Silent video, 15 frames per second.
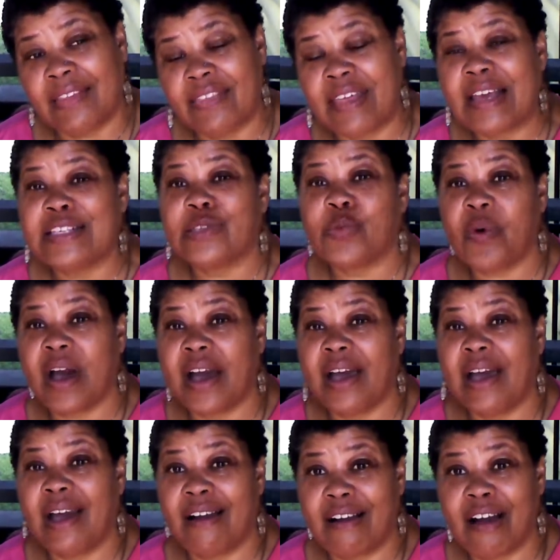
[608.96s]
that's
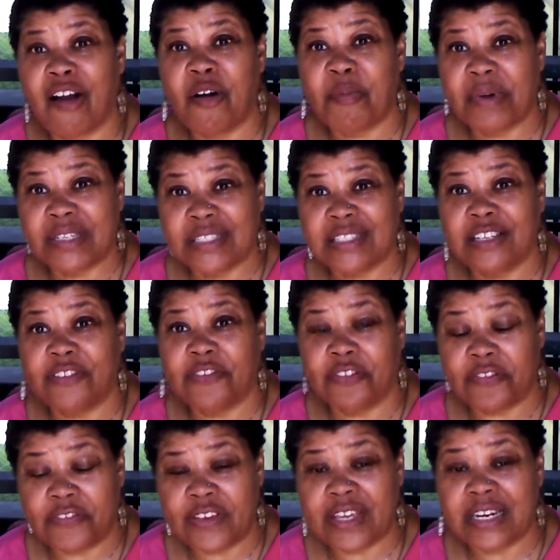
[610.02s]
why I call myself
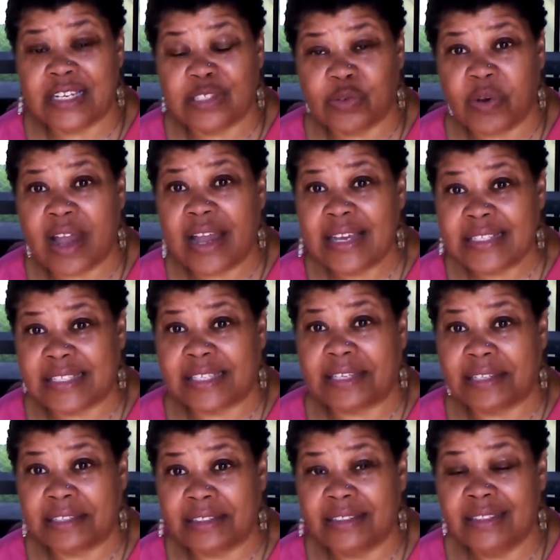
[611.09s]
a phoenix
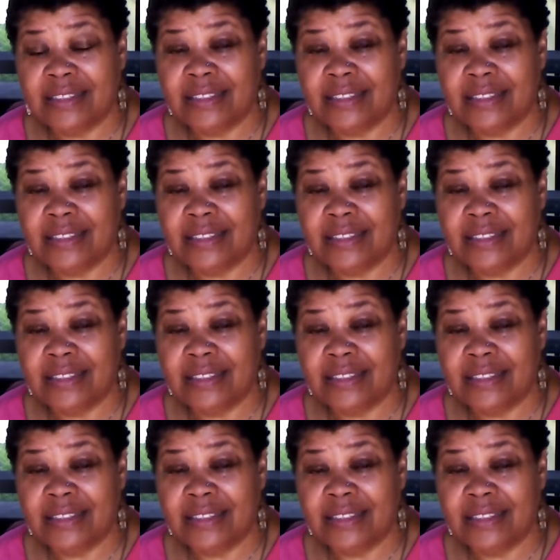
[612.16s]
rising.